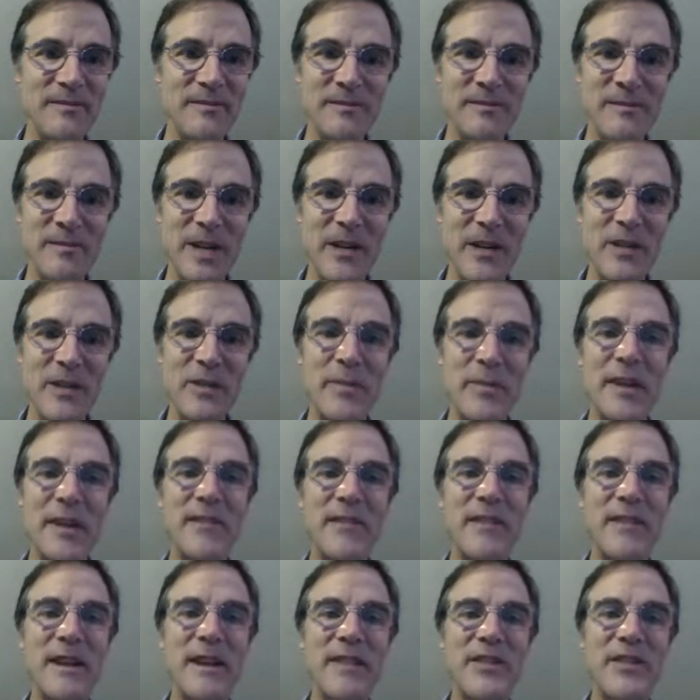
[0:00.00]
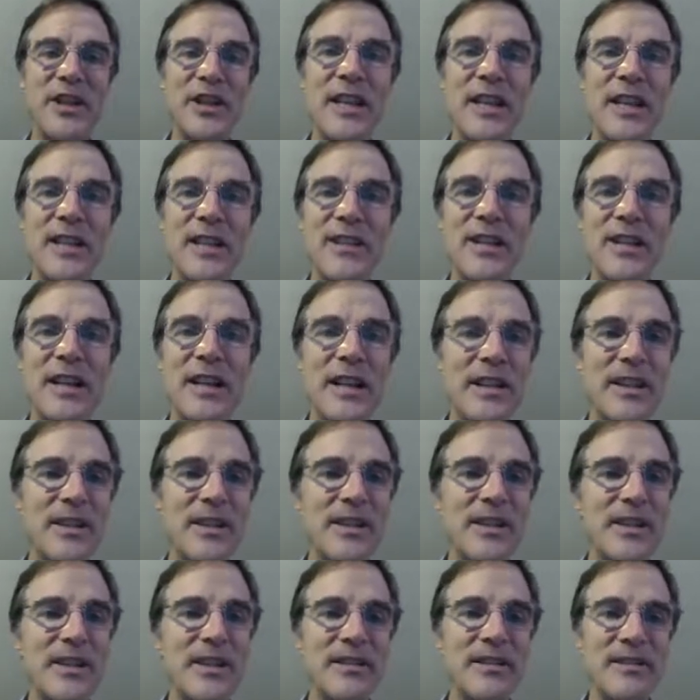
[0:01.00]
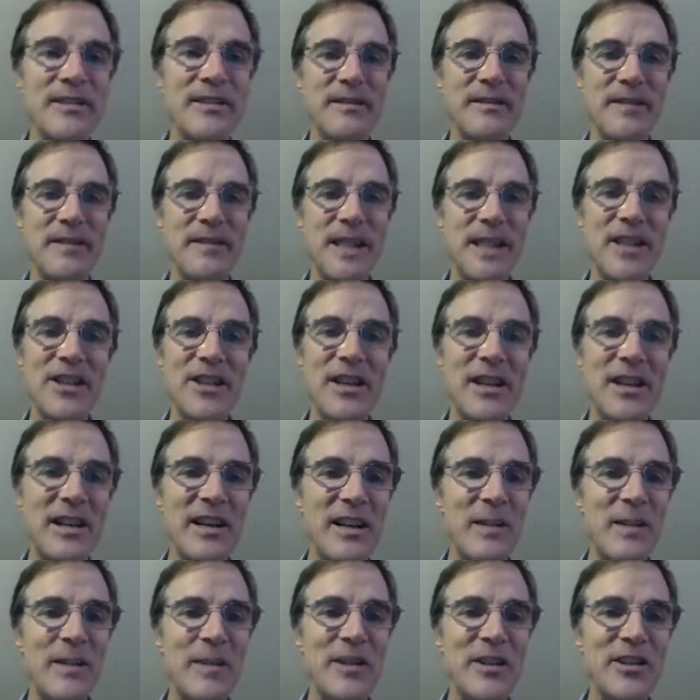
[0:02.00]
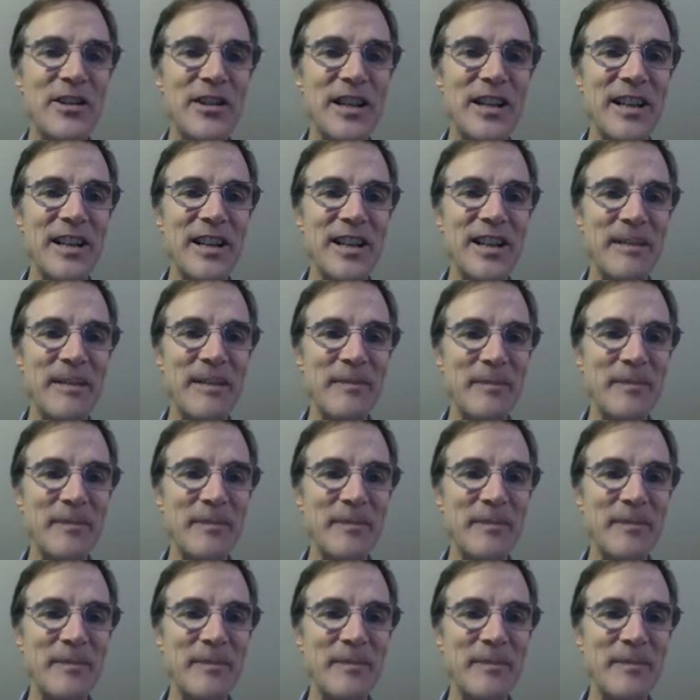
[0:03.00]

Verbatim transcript: here's a P5JS sketch. It's got an image in it.